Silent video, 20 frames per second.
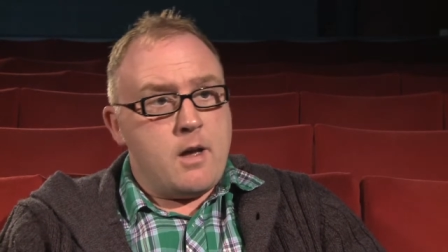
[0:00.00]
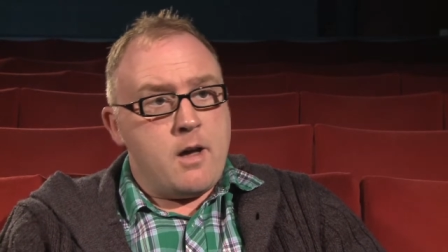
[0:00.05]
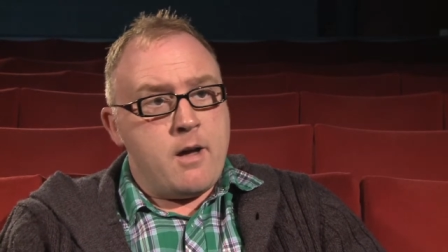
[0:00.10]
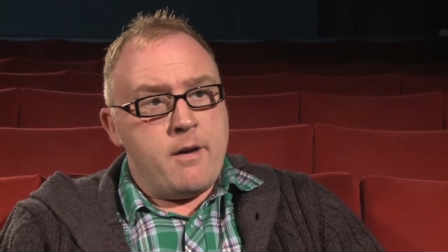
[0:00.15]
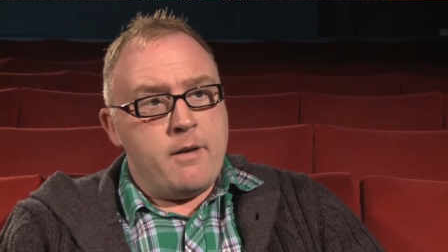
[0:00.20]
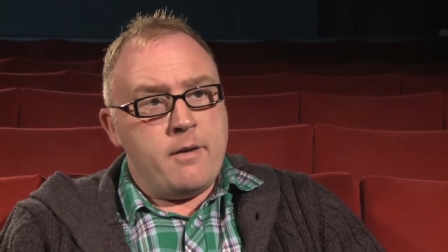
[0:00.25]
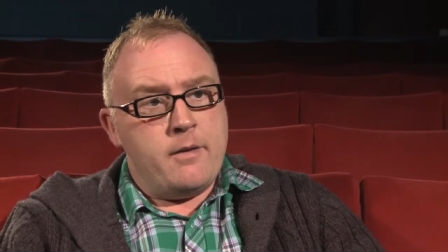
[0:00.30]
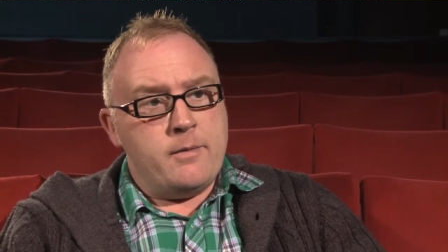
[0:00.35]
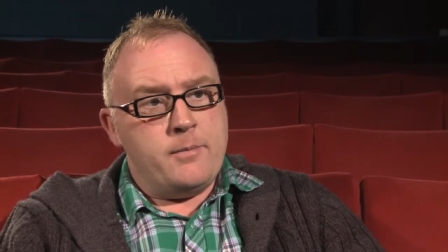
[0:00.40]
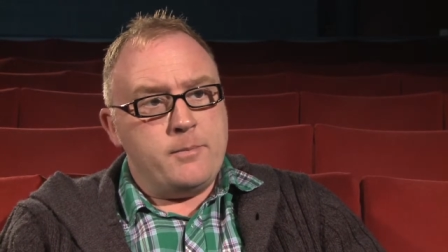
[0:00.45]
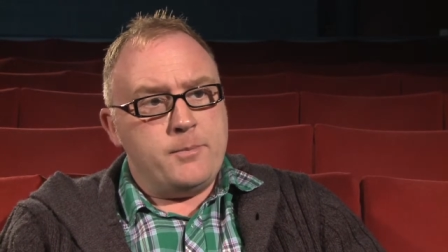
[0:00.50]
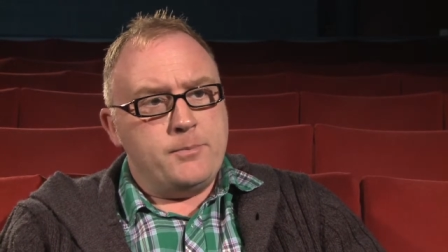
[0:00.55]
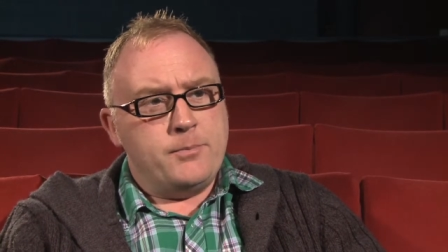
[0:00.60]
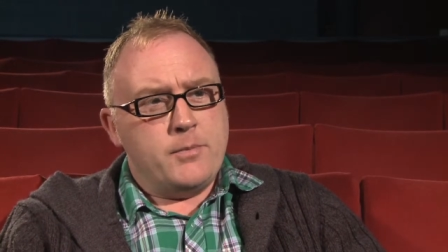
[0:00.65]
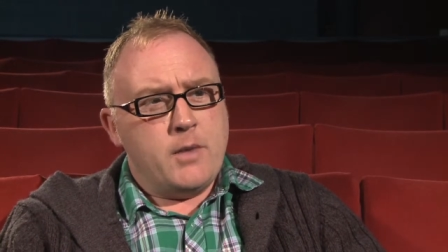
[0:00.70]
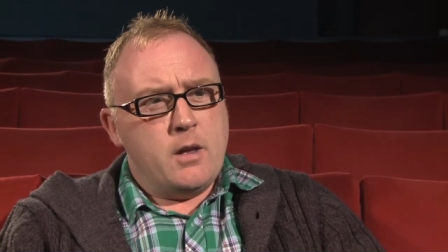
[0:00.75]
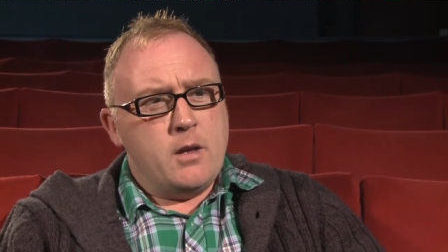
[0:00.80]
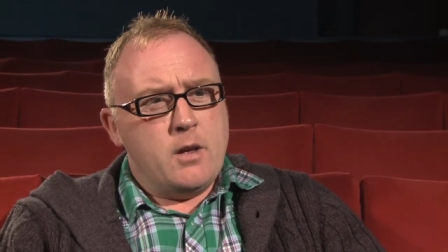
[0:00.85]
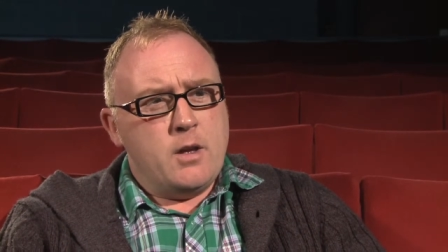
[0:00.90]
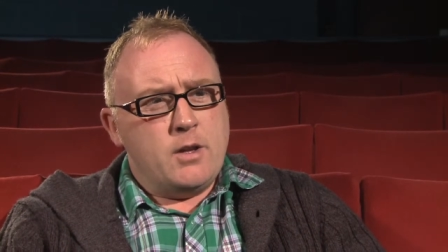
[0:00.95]
Um,
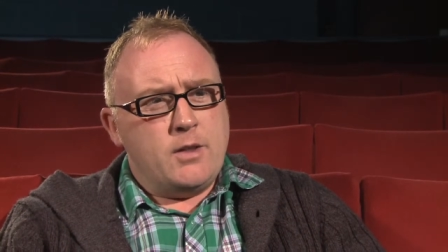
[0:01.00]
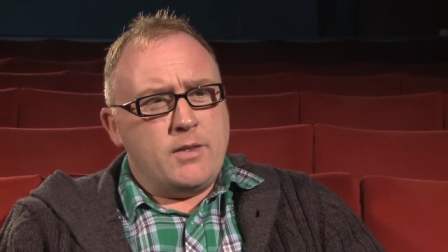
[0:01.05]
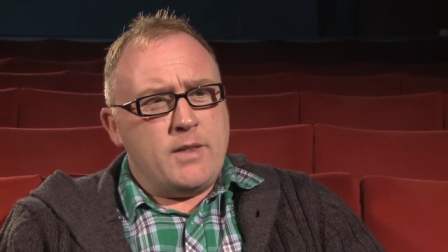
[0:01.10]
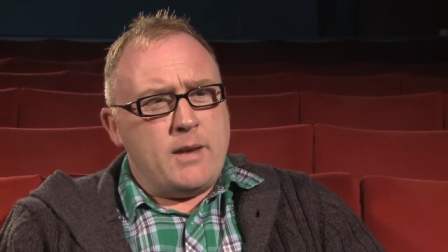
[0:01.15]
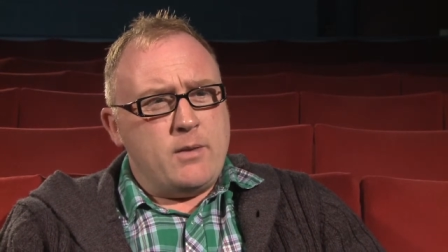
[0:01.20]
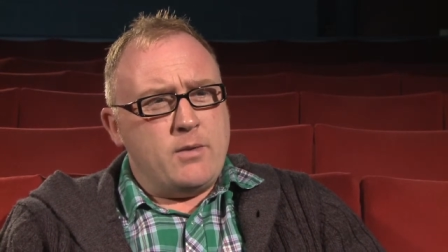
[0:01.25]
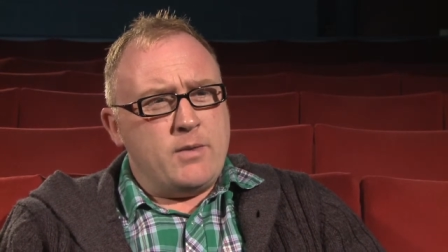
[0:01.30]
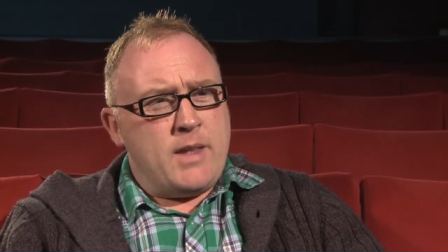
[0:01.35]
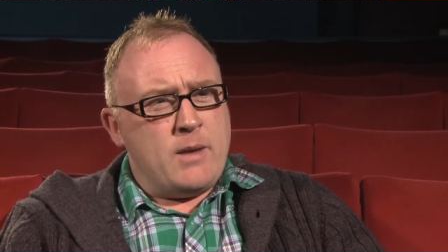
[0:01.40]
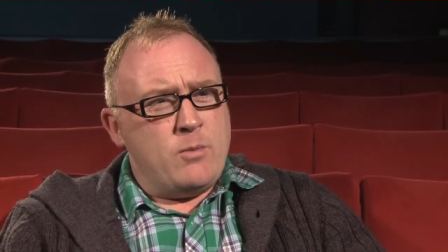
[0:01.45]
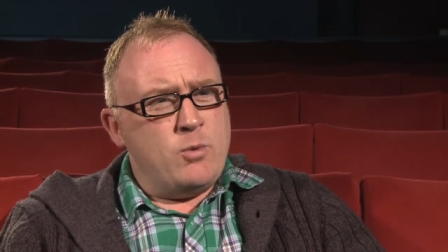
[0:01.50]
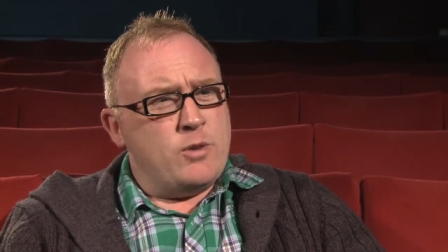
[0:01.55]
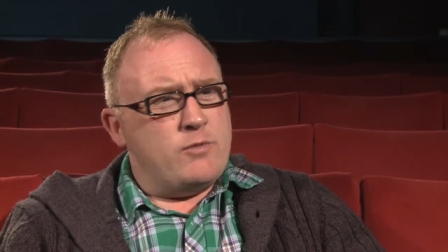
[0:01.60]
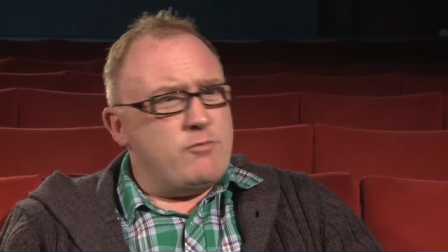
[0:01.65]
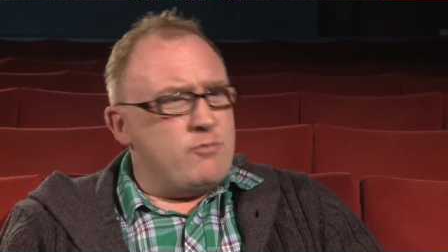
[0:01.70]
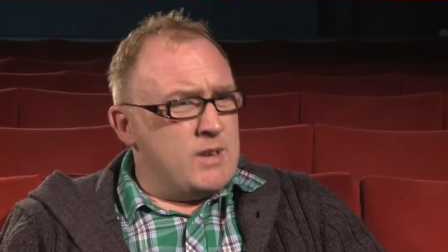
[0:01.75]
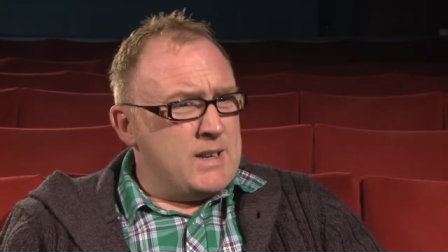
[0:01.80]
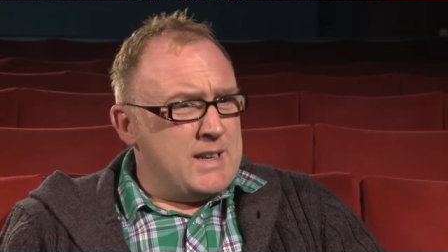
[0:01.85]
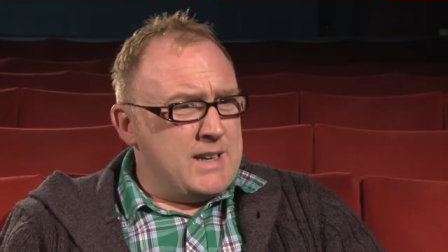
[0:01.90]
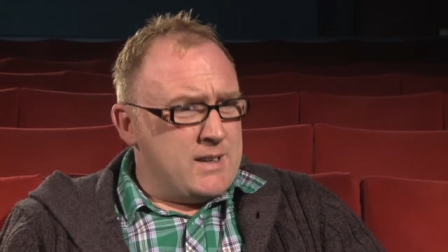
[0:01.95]
they they
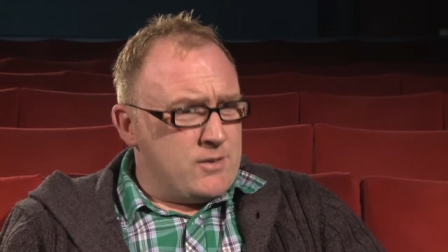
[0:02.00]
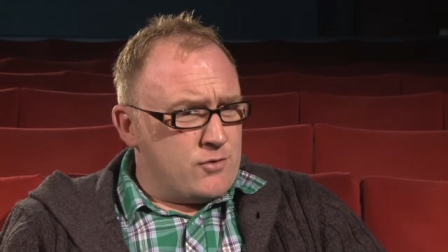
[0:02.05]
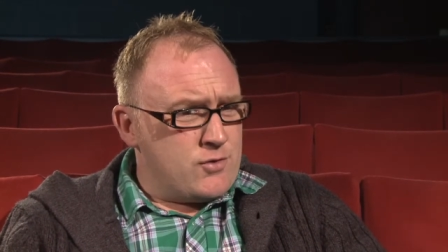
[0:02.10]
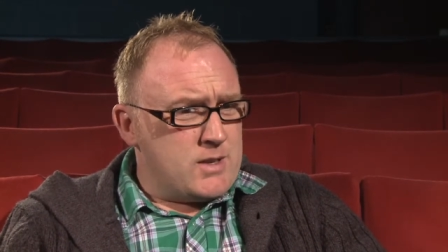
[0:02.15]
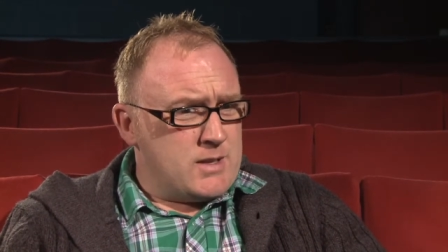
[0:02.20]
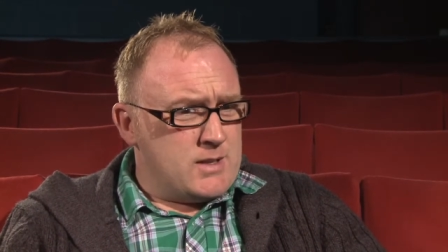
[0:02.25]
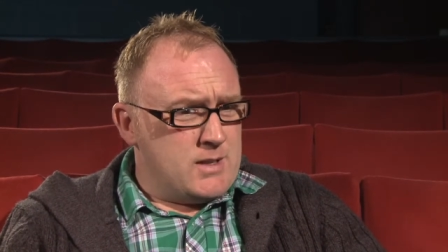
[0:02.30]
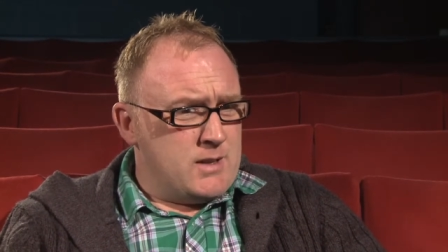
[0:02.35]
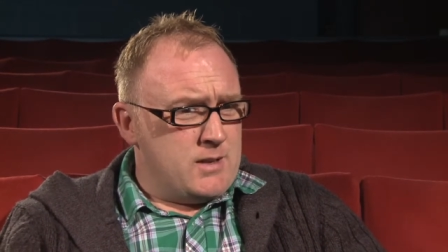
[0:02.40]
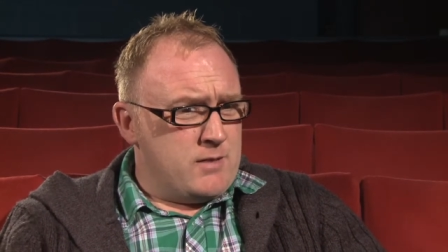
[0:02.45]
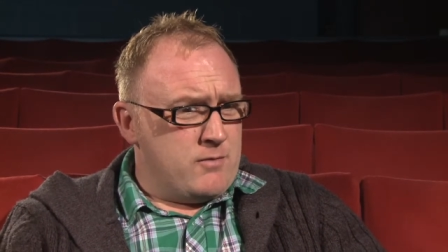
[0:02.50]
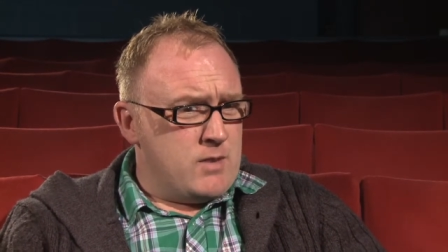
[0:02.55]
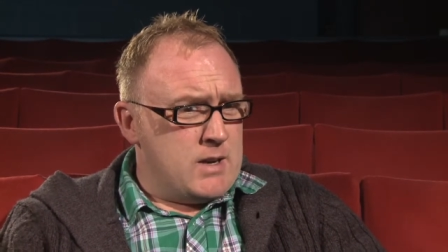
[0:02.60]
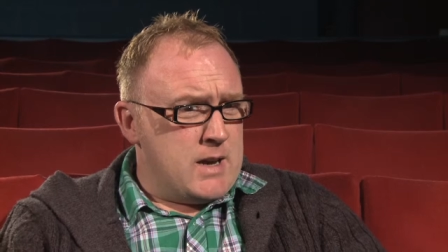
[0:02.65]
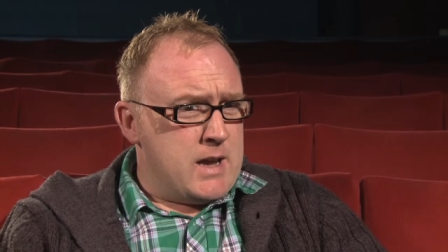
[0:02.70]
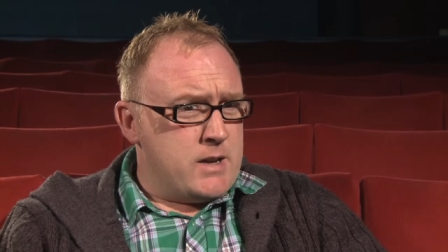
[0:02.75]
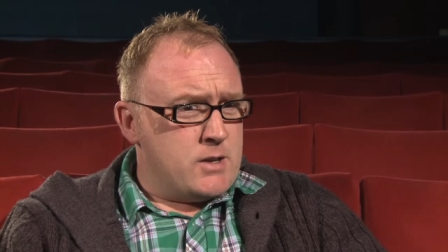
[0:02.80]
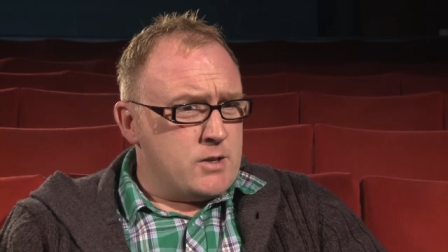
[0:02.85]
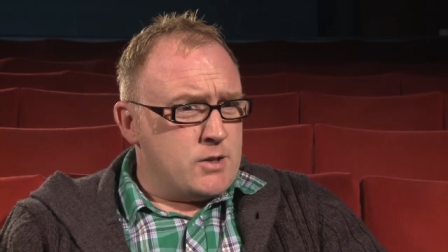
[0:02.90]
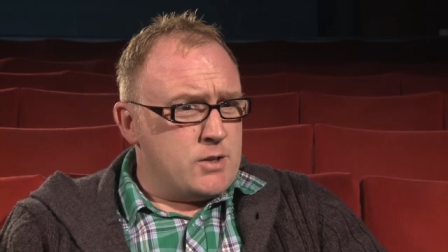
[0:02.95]
weren't really interested in
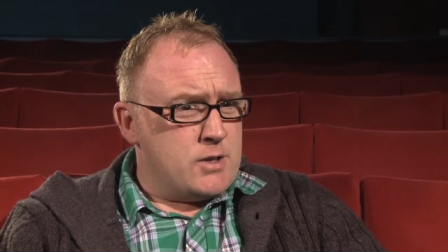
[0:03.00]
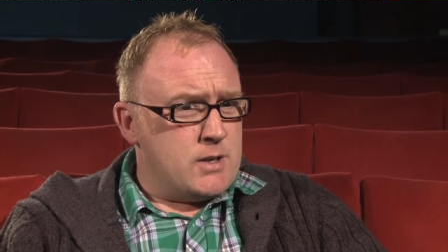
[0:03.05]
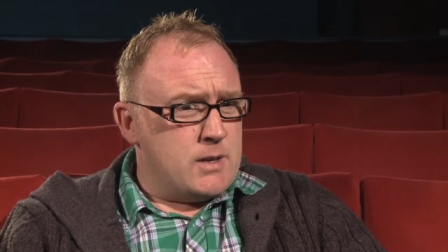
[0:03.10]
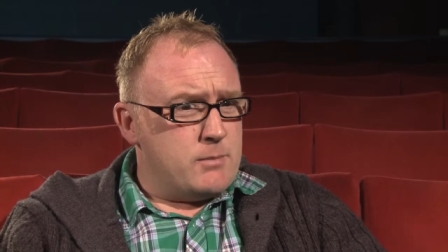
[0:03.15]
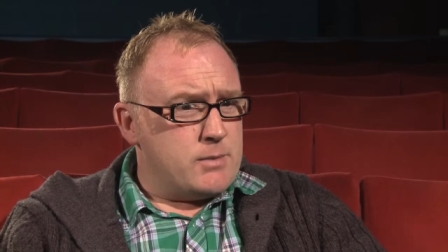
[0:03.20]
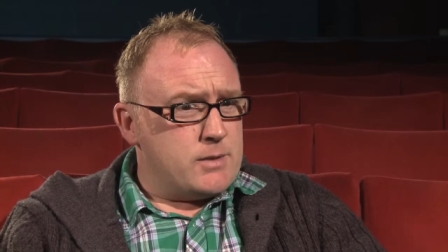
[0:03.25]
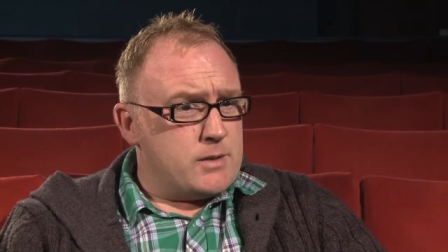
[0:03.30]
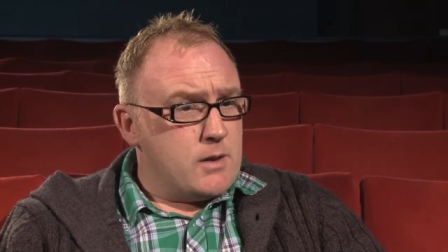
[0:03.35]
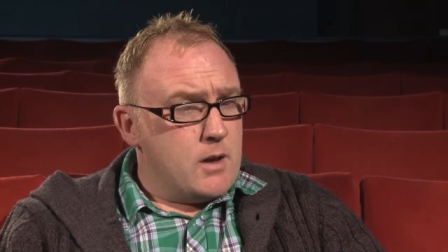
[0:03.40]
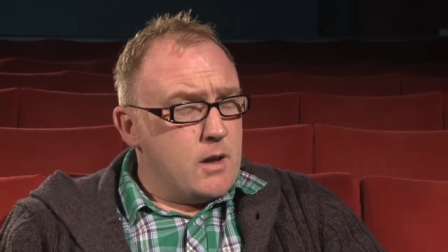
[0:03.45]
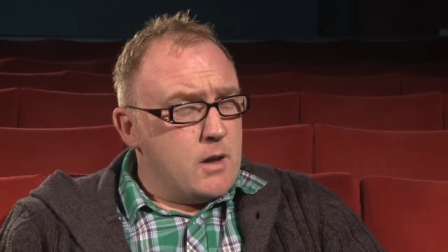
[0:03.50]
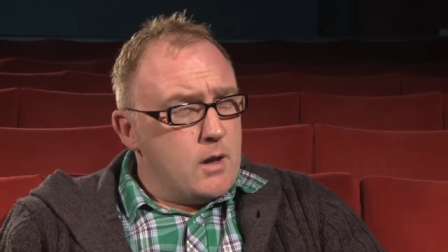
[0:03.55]
relationships.